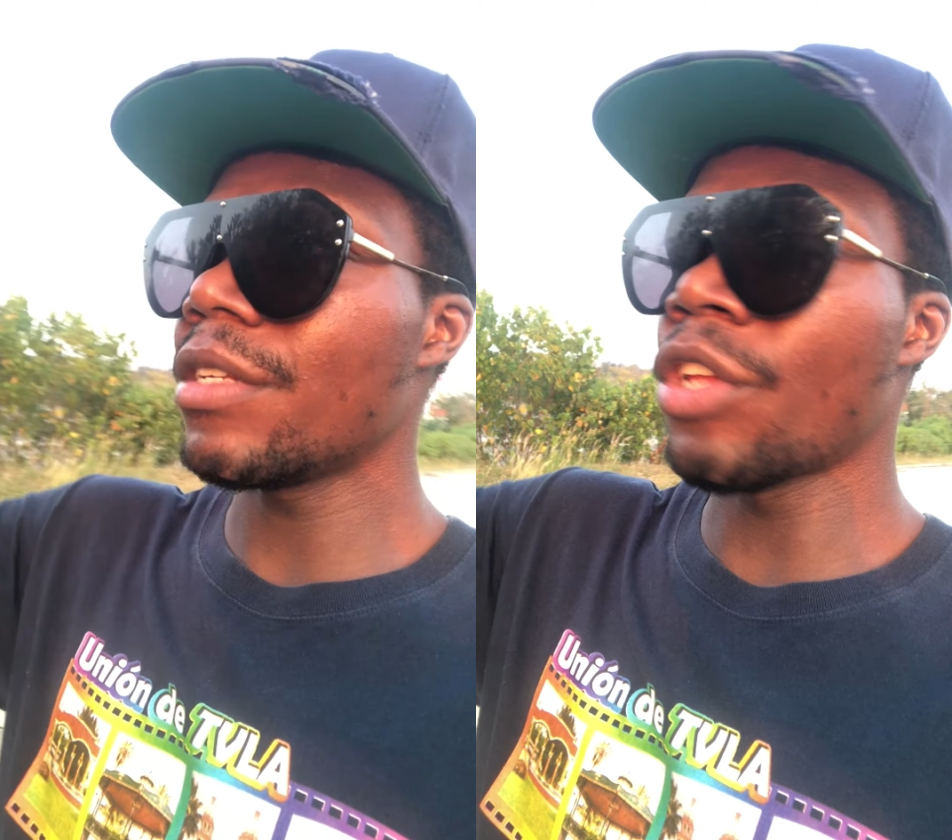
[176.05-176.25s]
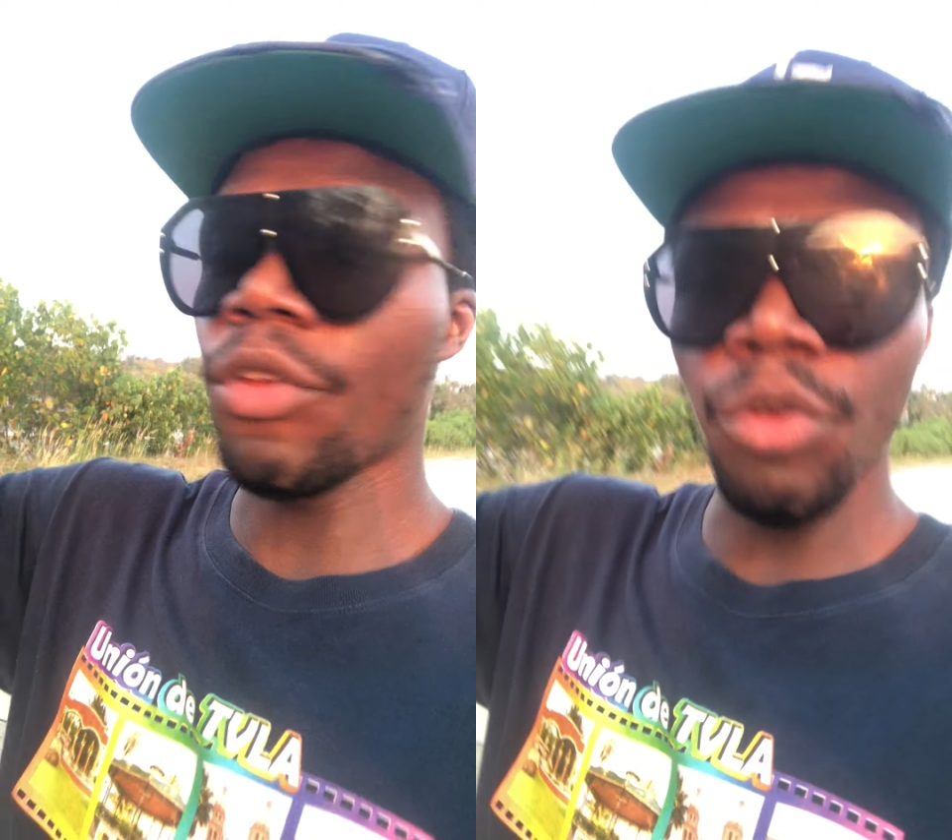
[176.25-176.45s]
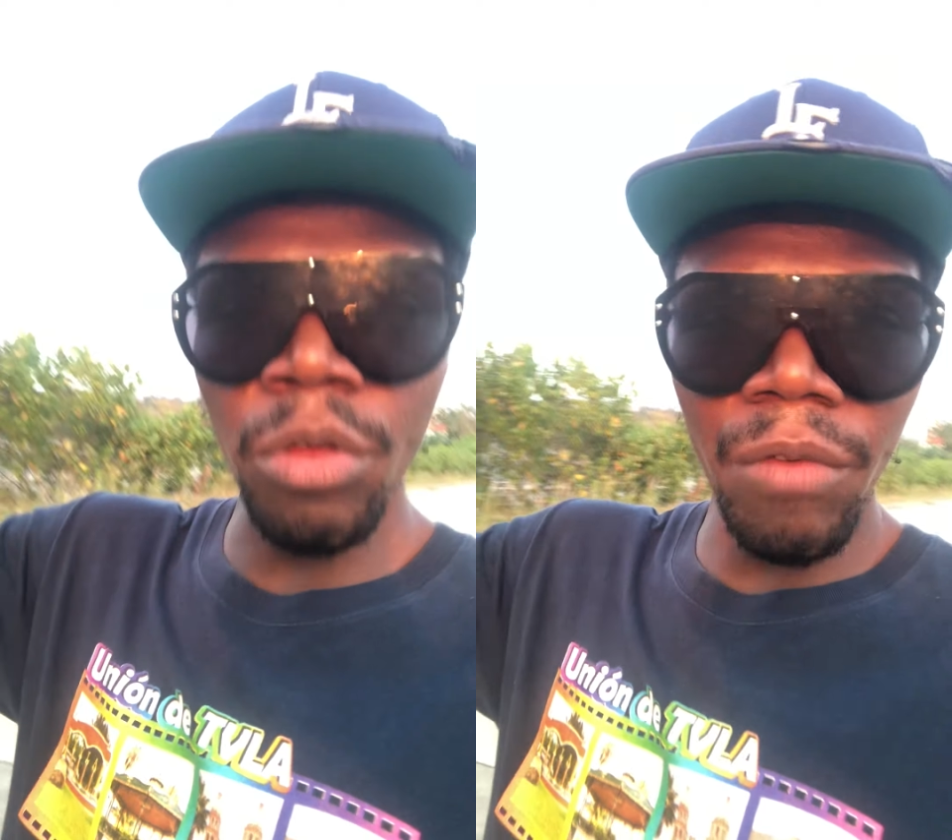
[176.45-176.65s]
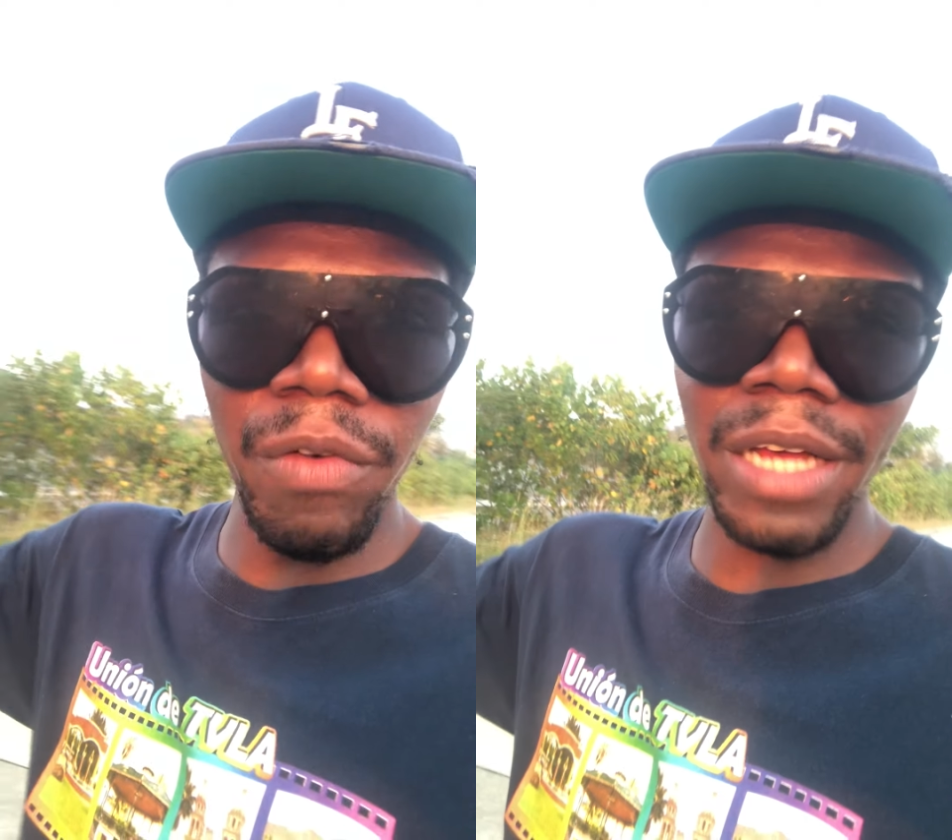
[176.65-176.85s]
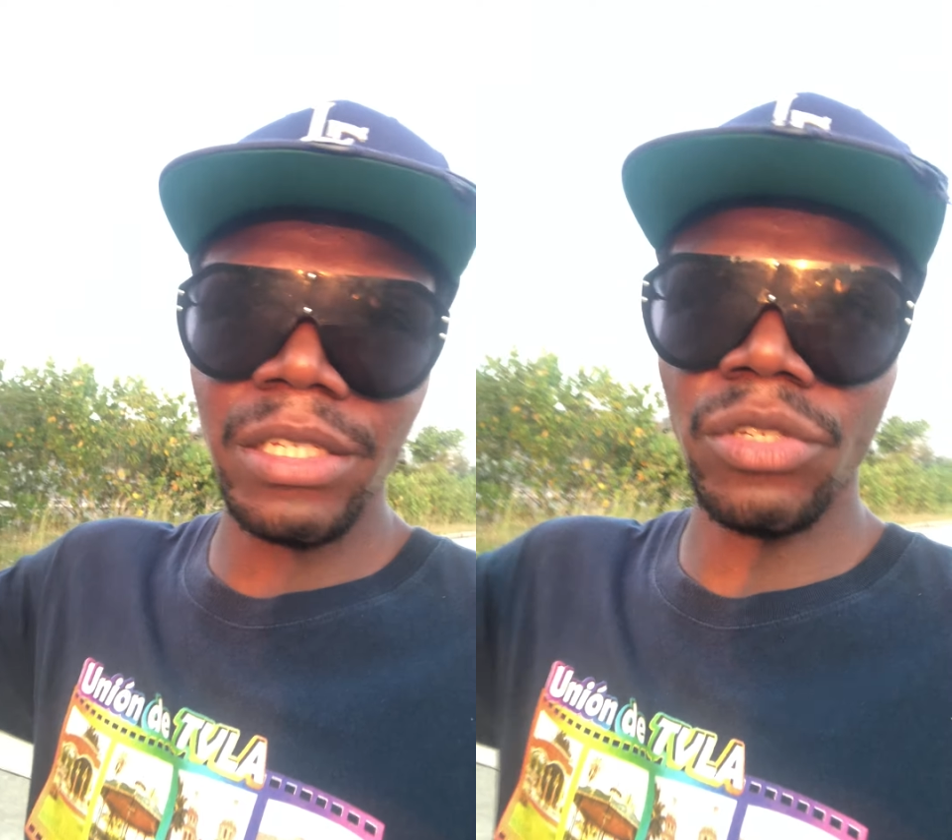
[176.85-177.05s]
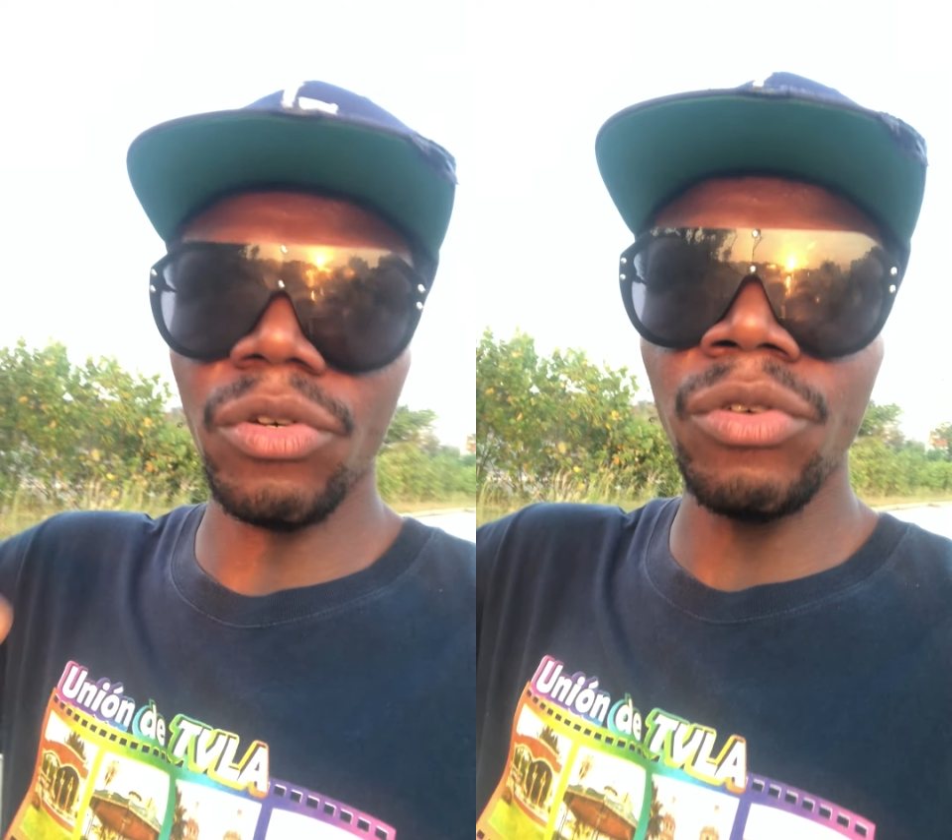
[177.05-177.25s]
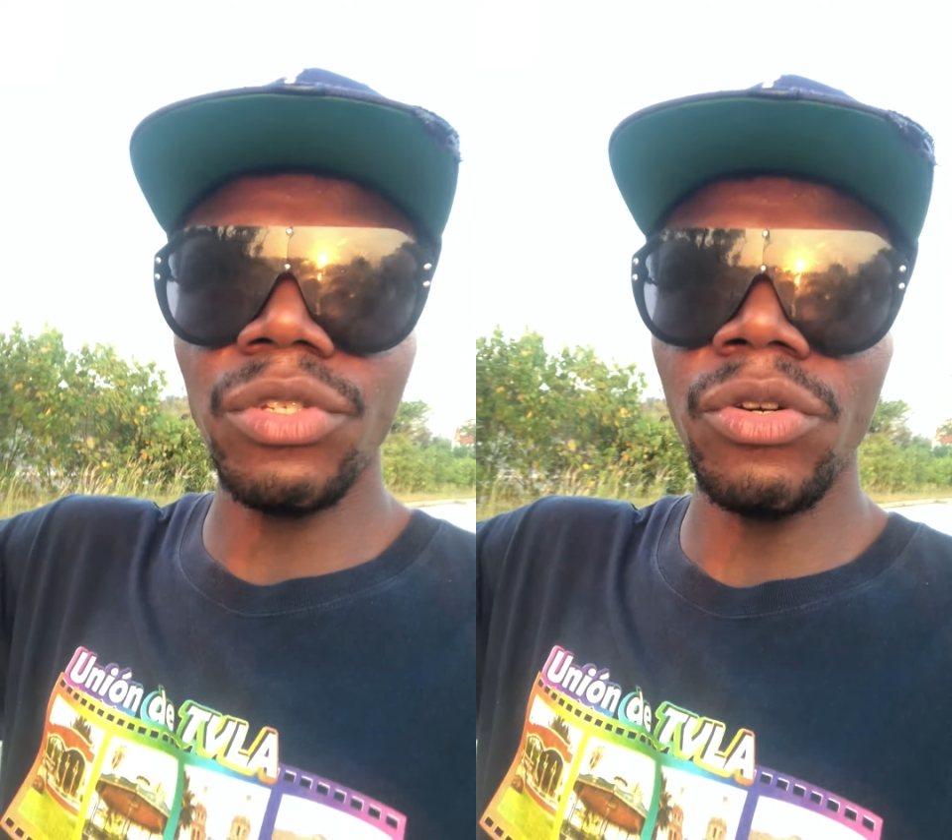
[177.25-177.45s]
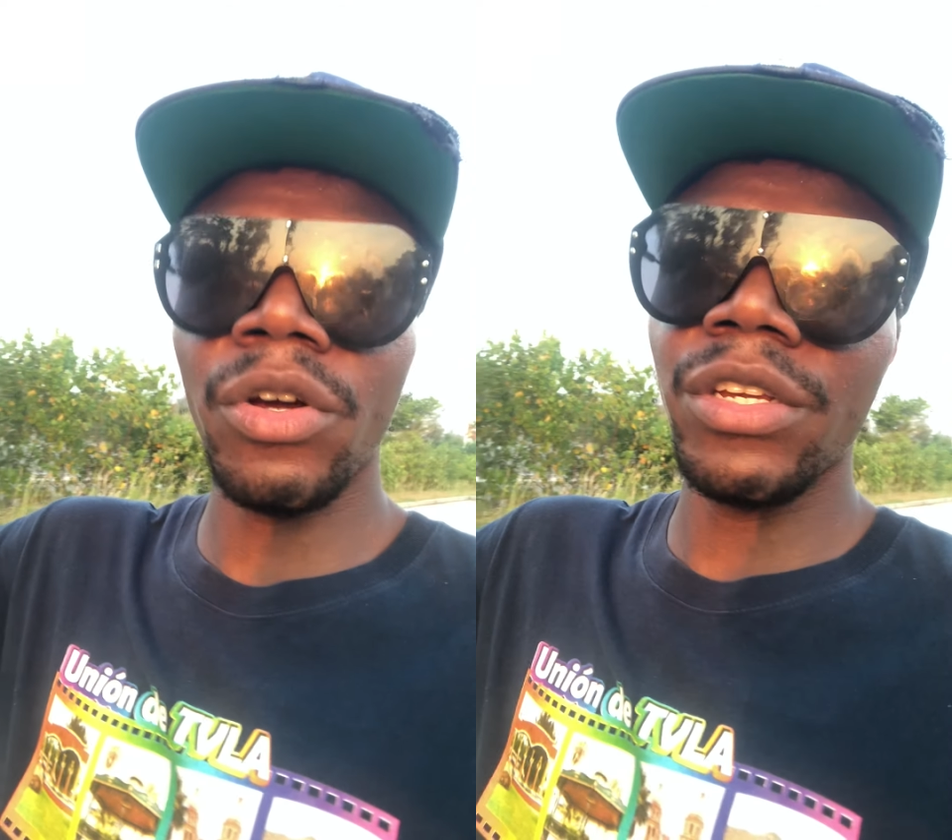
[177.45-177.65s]
the universe is
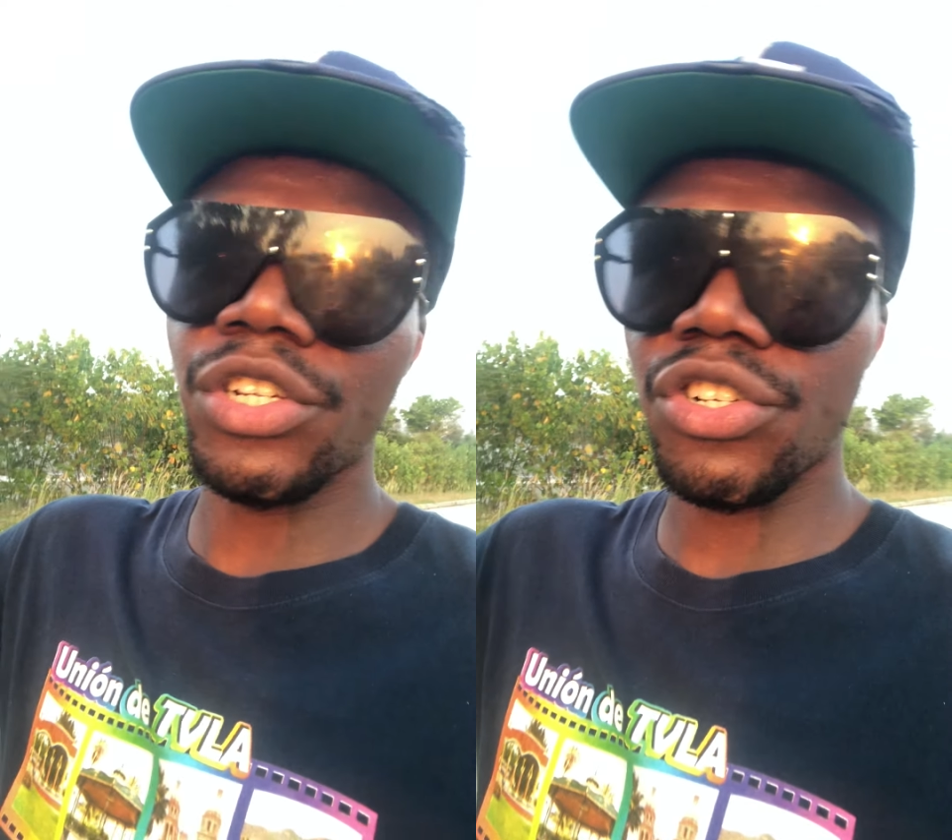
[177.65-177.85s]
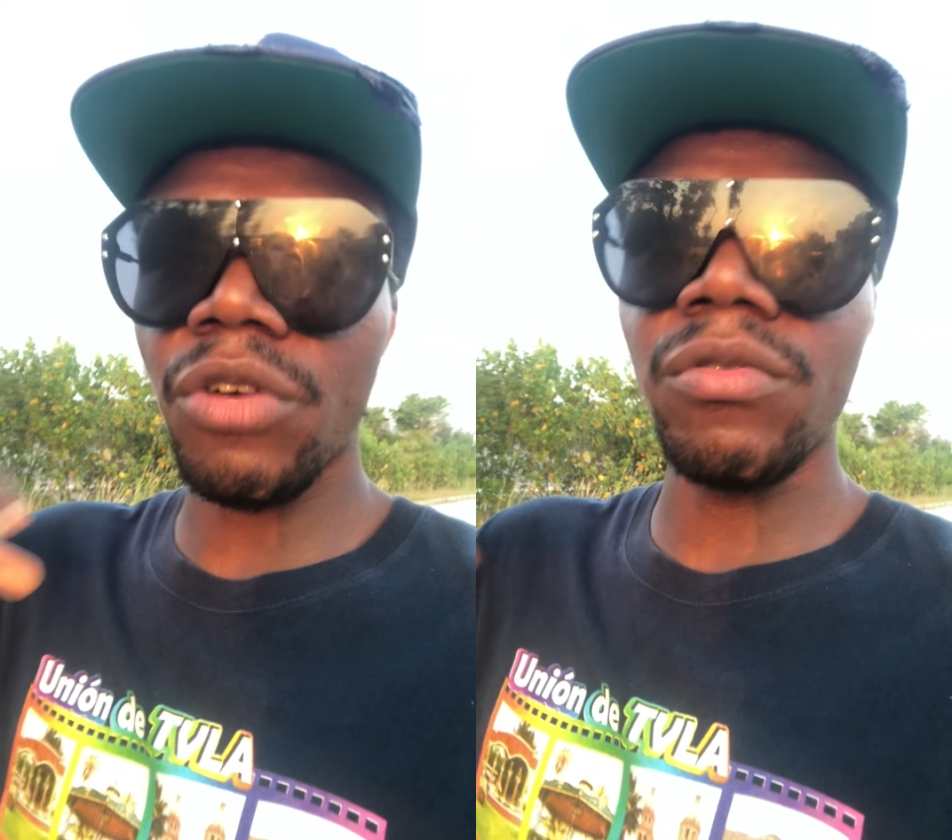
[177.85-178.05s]
also going to show